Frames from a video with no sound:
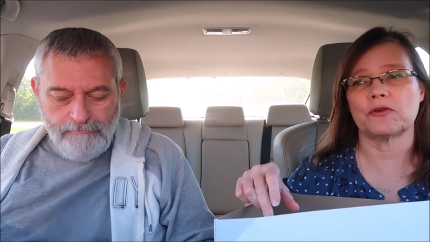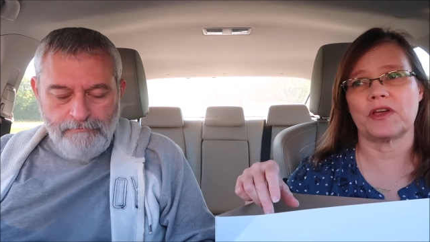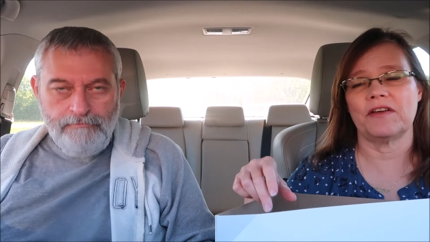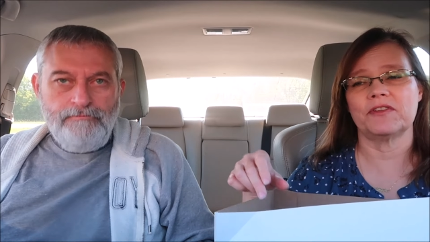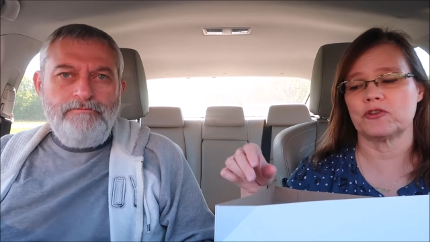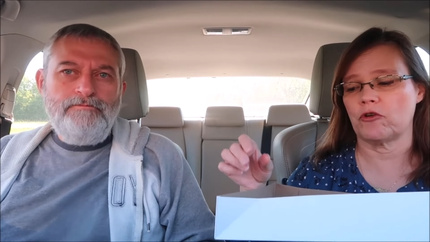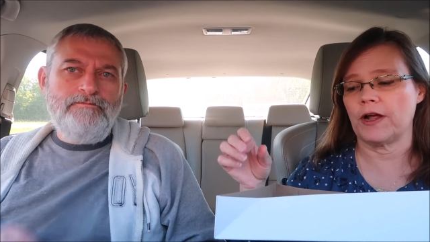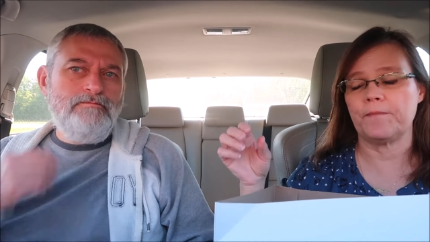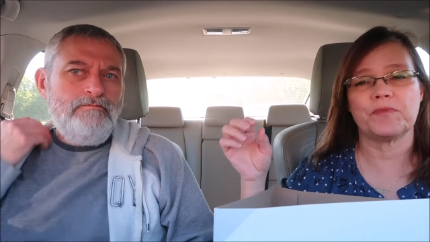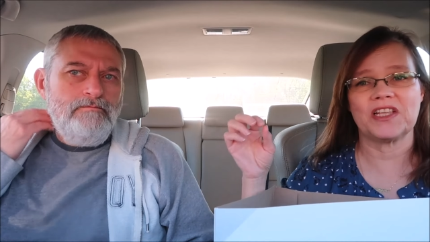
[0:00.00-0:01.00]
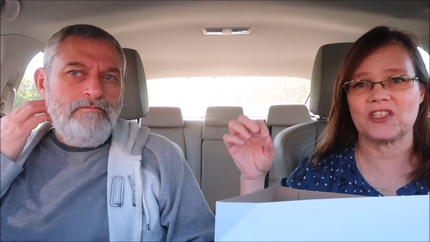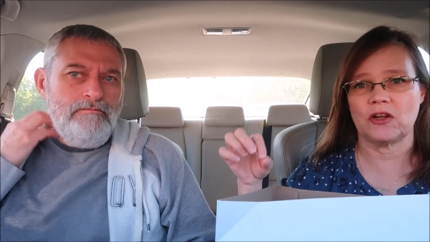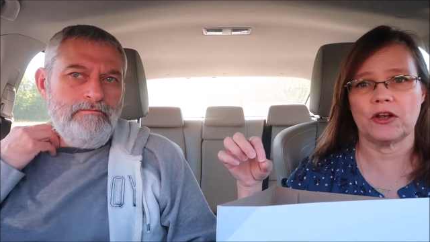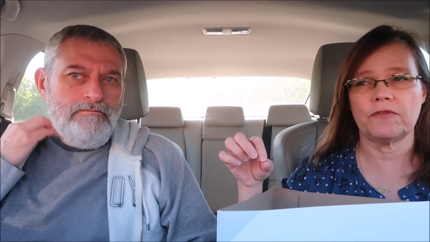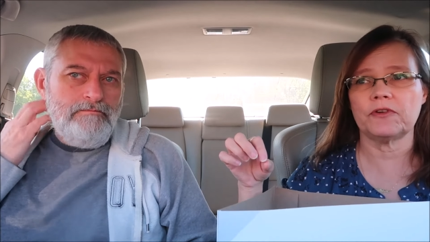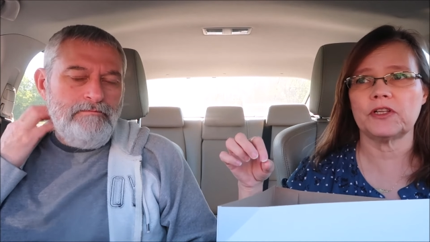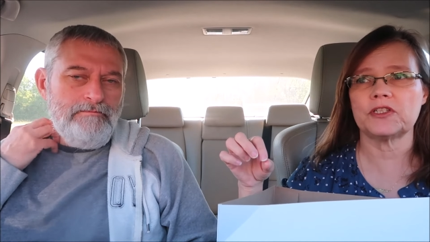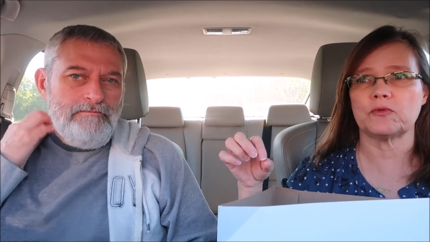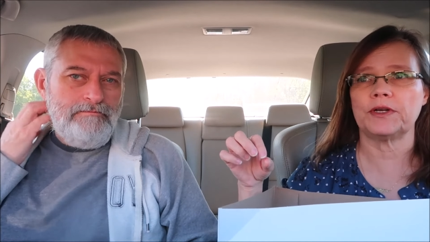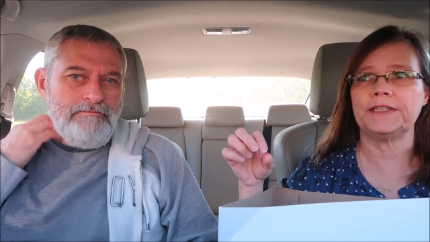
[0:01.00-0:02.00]
Speaker 1: So Kevin's right. It's not overly
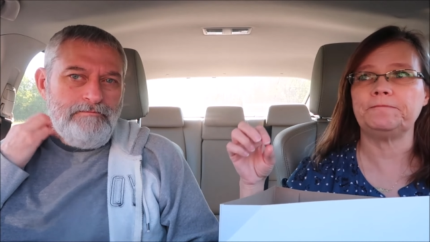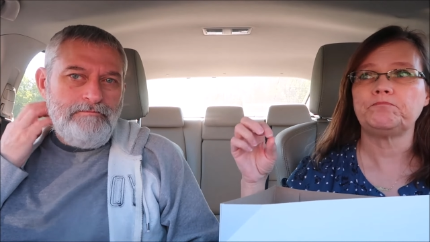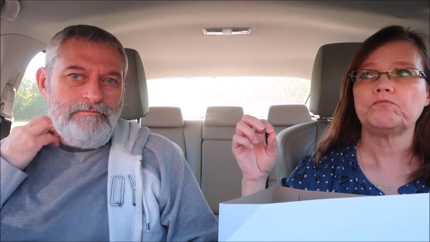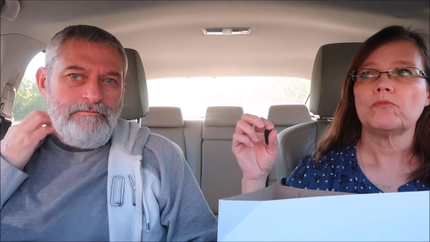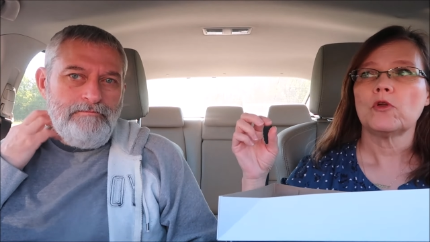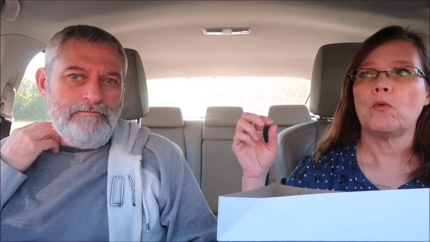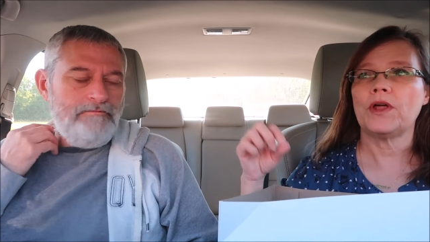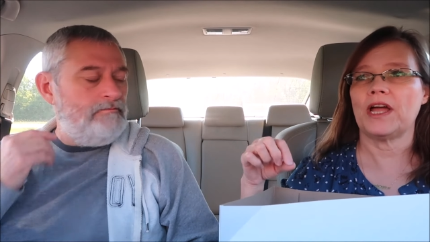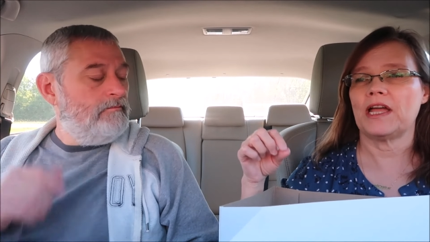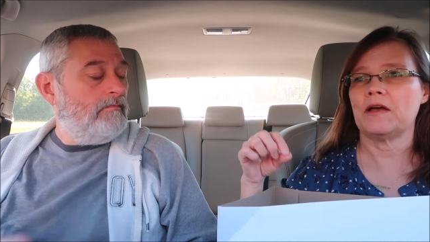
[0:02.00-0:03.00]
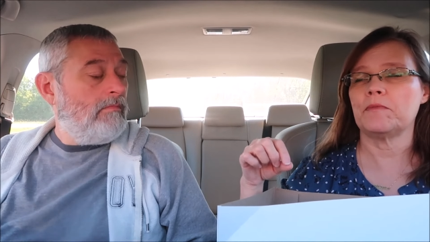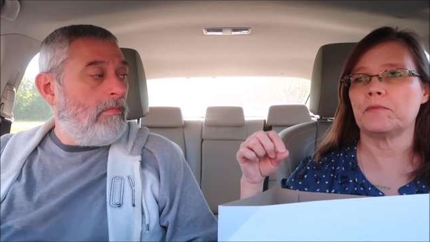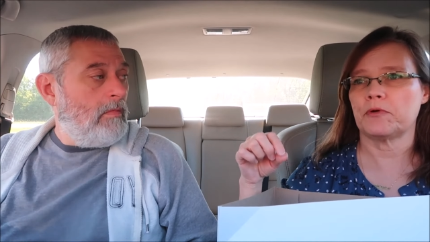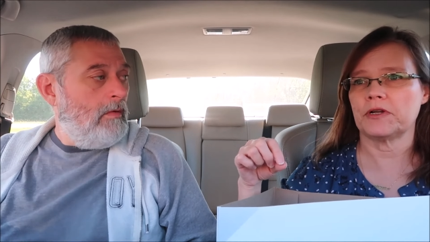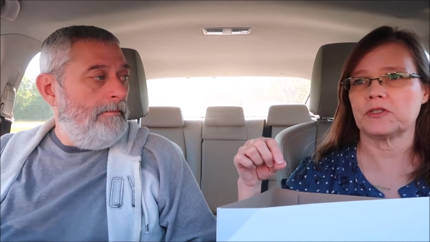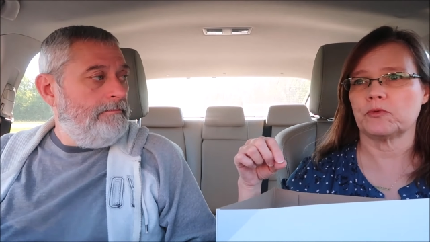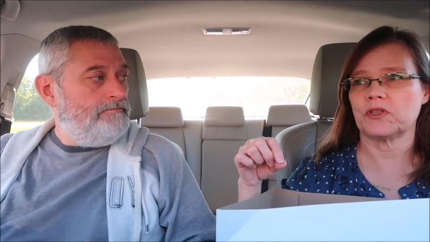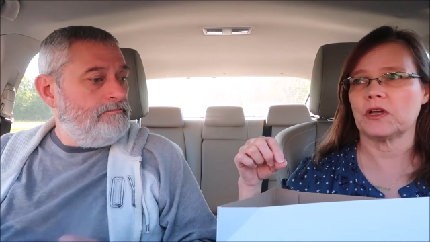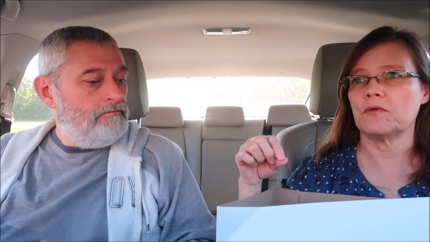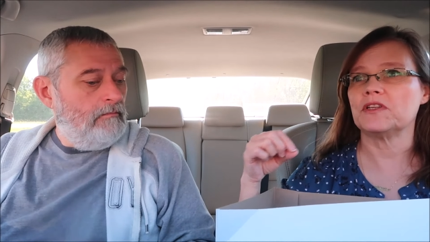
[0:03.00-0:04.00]
sweet. What I am impressed with
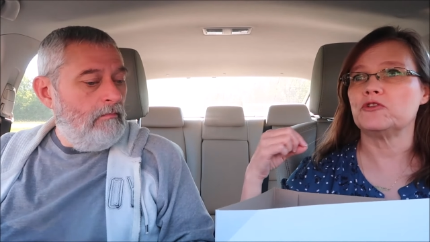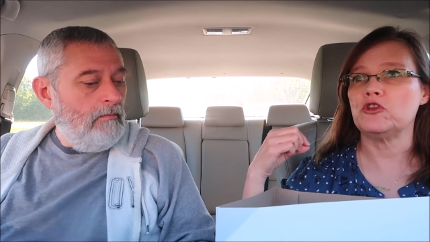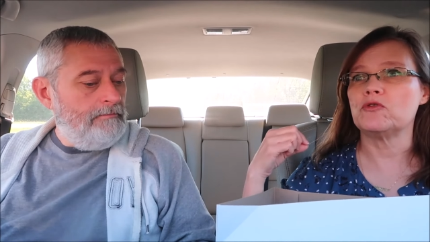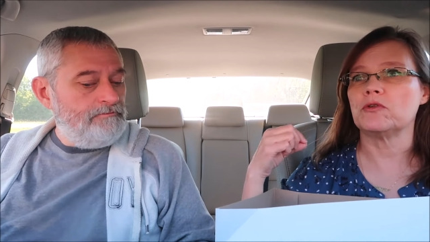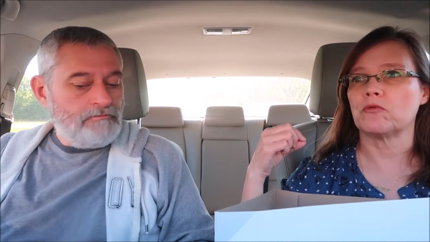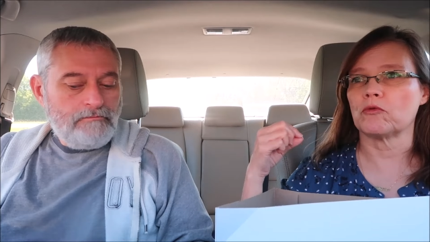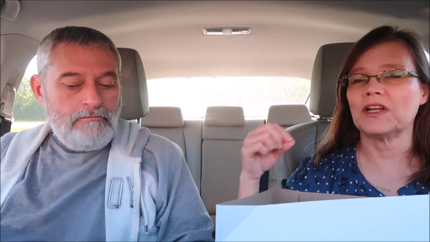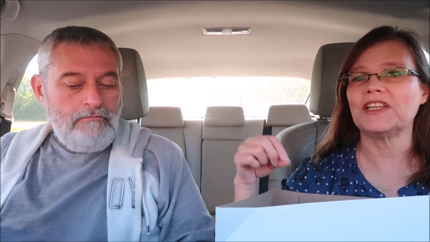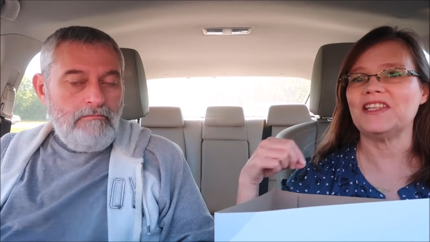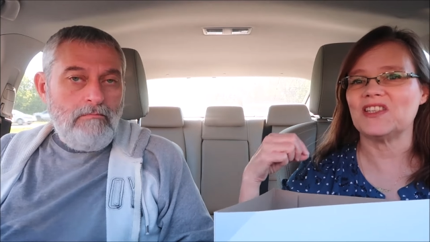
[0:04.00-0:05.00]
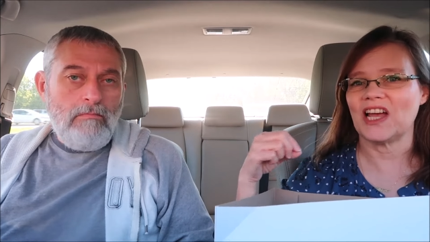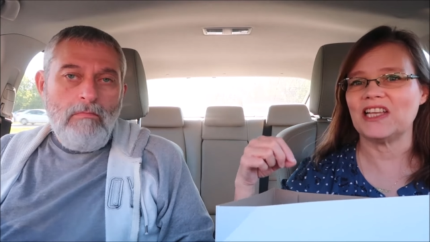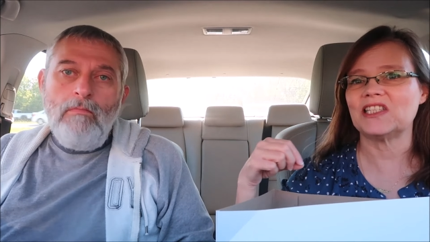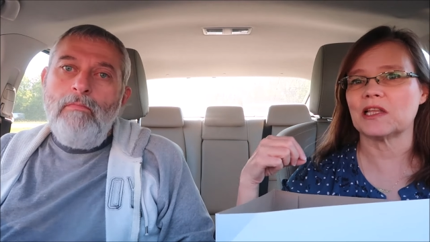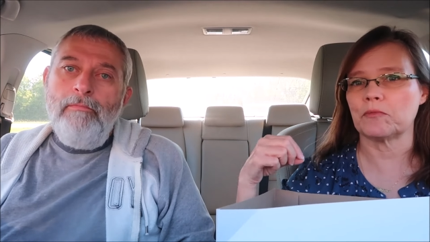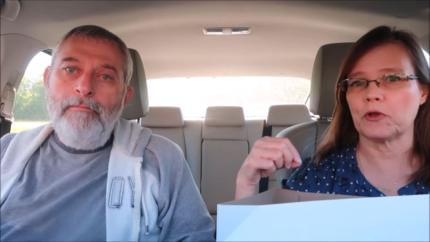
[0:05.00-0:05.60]
though is you can really taste the